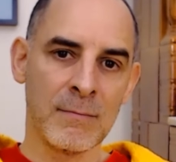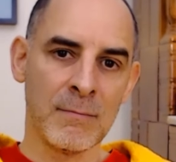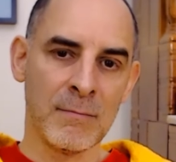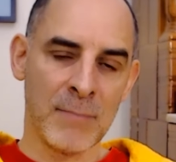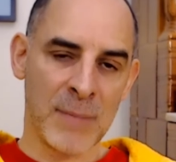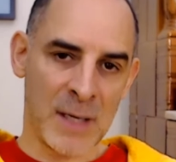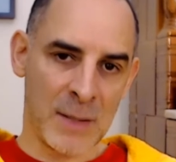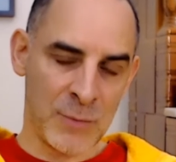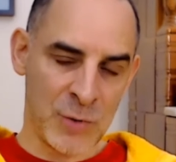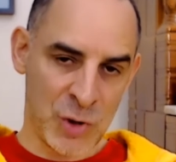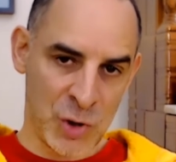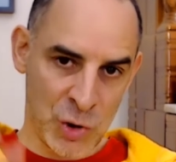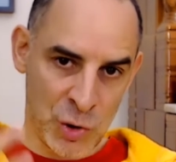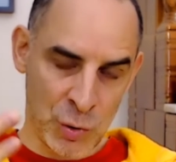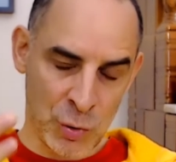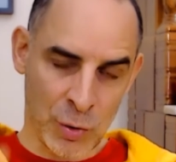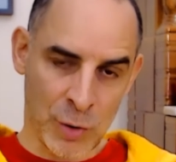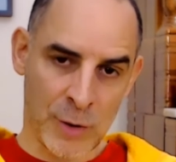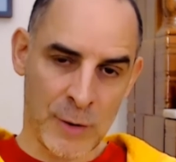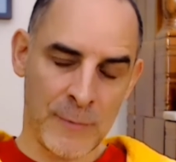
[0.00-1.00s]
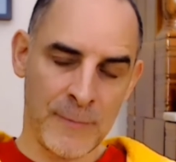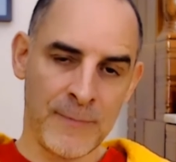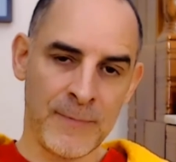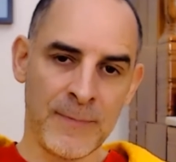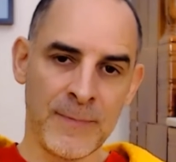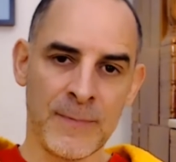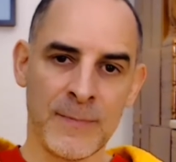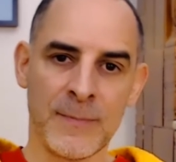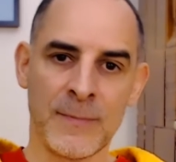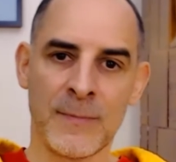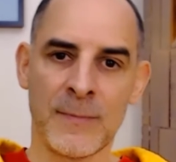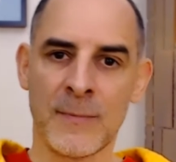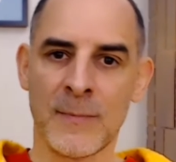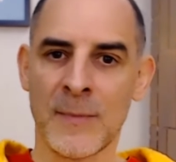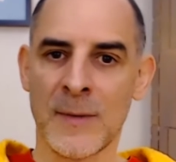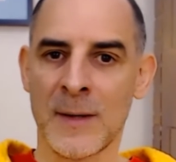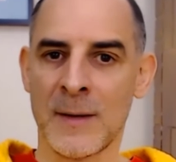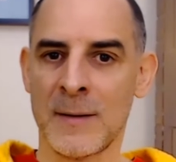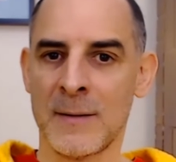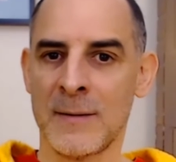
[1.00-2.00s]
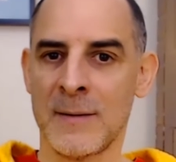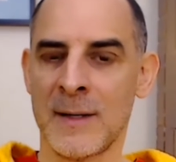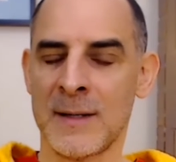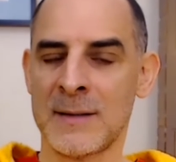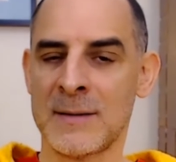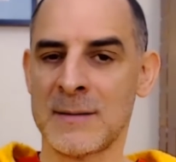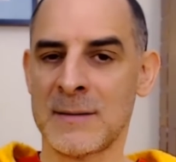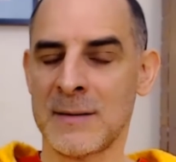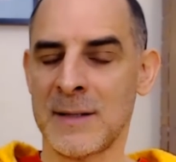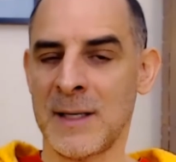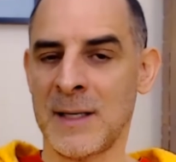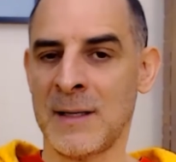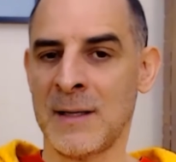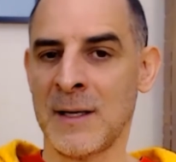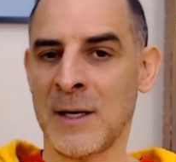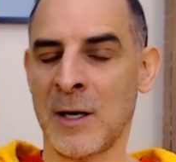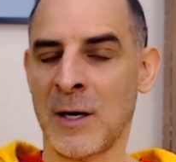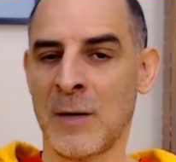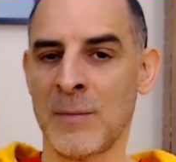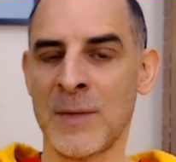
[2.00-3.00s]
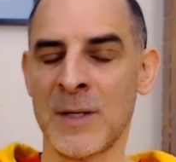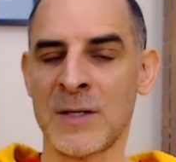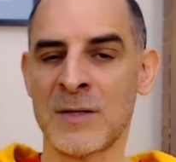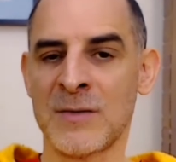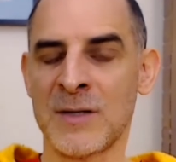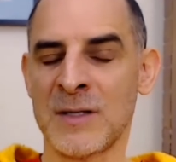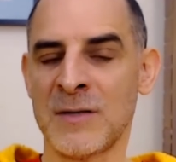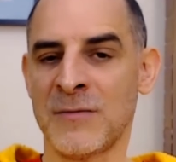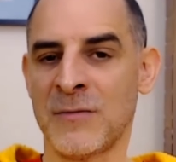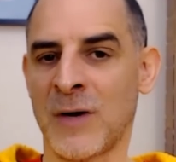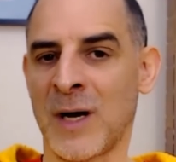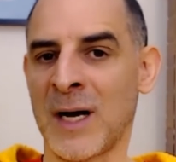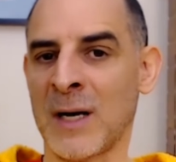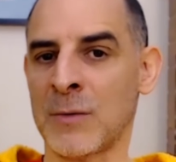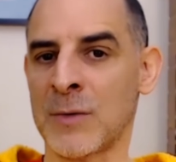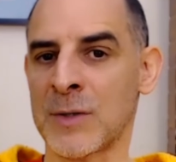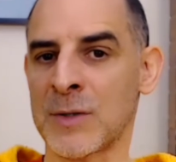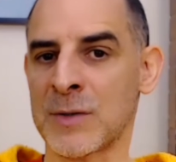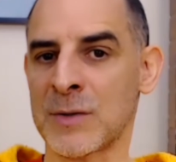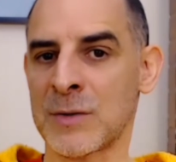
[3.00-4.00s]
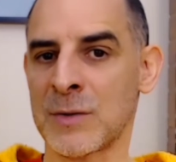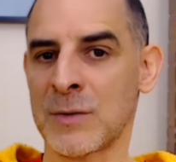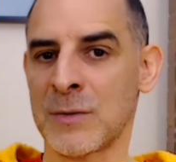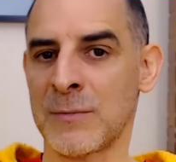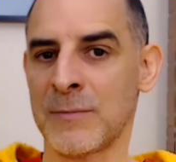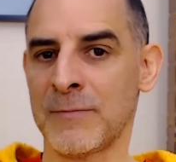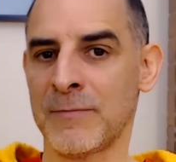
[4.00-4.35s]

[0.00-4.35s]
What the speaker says: But I'm sure that in the coming 24 hours,